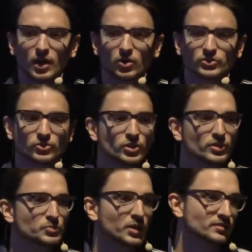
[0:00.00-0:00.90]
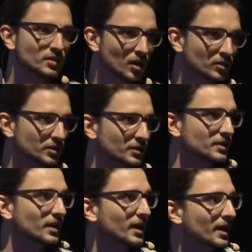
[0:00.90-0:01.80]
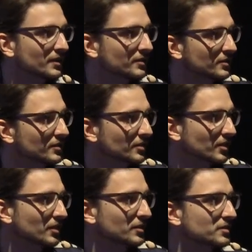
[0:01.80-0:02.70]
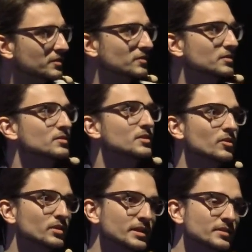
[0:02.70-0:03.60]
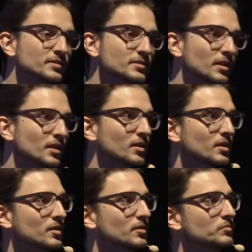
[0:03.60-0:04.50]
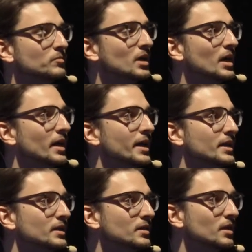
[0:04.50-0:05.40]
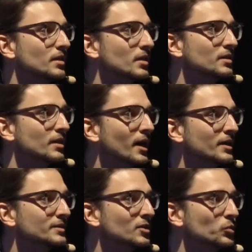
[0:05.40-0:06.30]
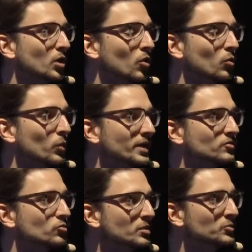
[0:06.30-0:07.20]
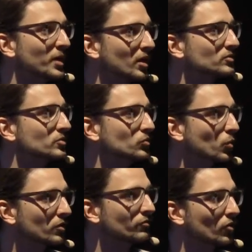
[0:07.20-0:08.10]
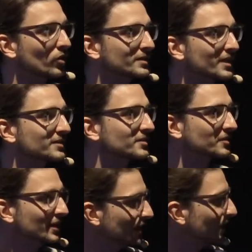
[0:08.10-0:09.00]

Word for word: our studio is based in London, and there is um, a, a client that we always dreamed about to work for, and that's,